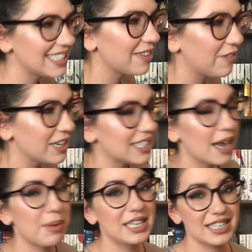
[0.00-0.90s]
The first
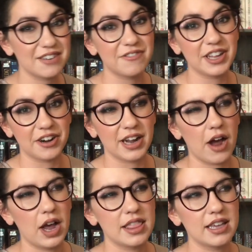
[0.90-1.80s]
time I did figure it
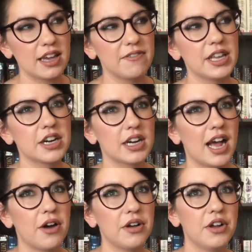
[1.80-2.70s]
out, I think I figured it
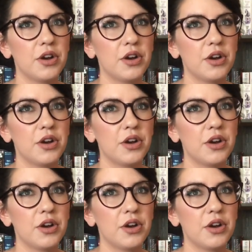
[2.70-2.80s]
out